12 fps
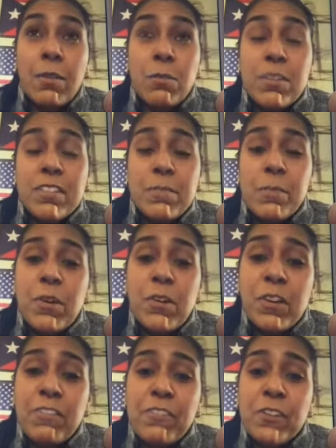was in Puerto
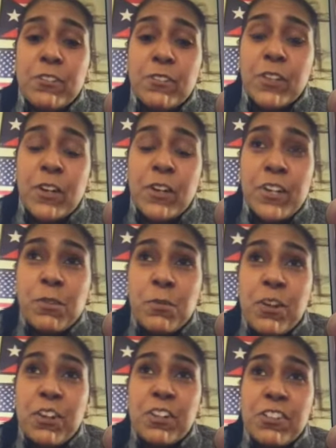Rico for
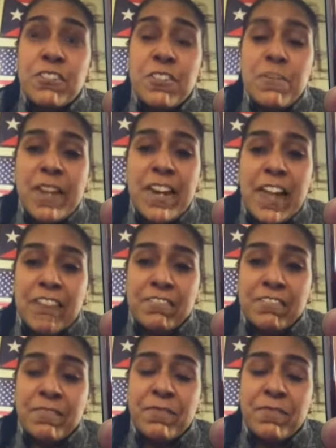31 years of my life.